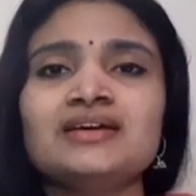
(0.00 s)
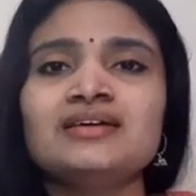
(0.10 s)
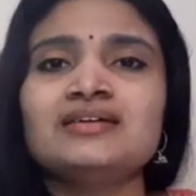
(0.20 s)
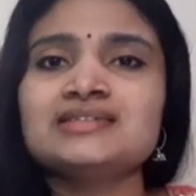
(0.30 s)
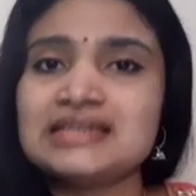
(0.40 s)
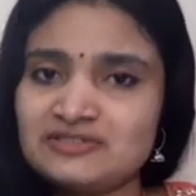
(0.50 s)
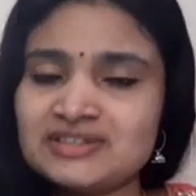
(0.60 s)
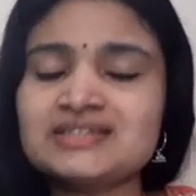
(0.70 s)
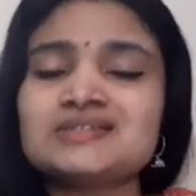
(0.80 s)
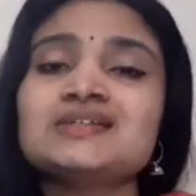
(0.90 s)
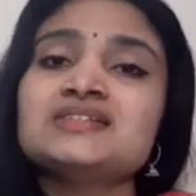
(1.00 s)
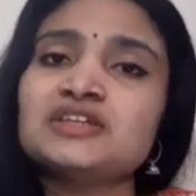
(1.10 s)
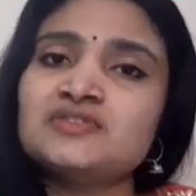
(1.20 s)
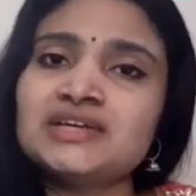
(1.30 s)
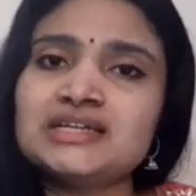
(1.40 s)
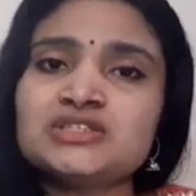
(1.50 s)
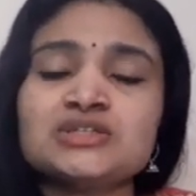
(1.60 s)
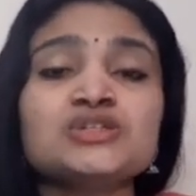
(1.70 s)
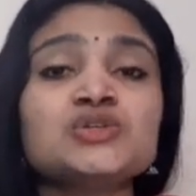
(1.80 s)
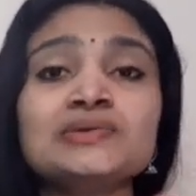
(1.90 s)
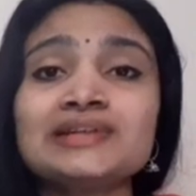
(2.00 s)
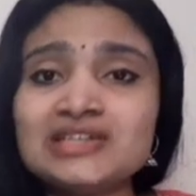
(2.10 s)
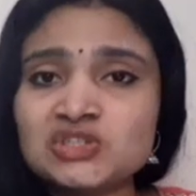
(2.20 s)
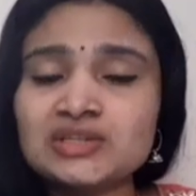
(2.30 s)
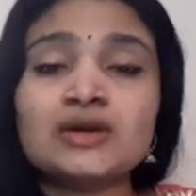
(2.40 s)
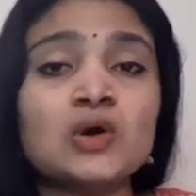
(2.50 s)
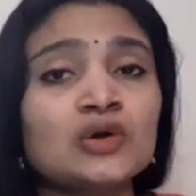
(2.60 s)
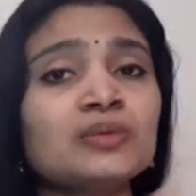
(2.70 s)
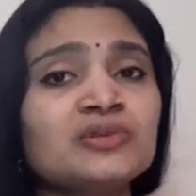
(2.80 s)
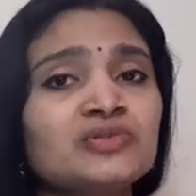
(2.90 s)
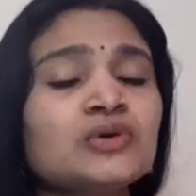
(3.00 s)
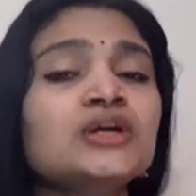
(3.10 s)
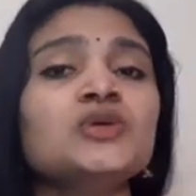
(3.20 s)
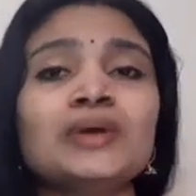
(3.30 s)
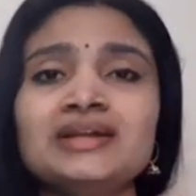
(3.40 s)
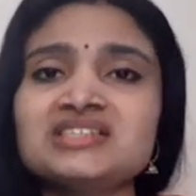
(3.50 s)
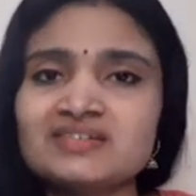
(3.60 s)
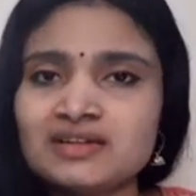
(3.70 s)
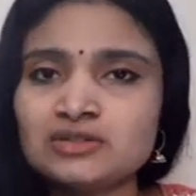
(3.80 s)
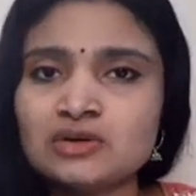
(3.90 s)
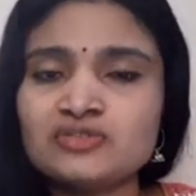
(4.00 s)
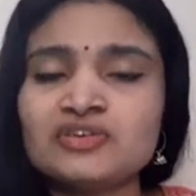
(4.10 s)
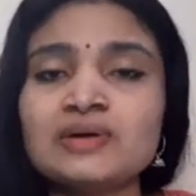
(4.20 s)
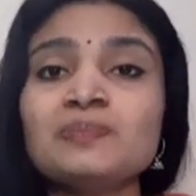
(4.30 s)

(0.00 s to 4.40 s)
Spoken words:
self-attested certificates, should reach there on or before 27th of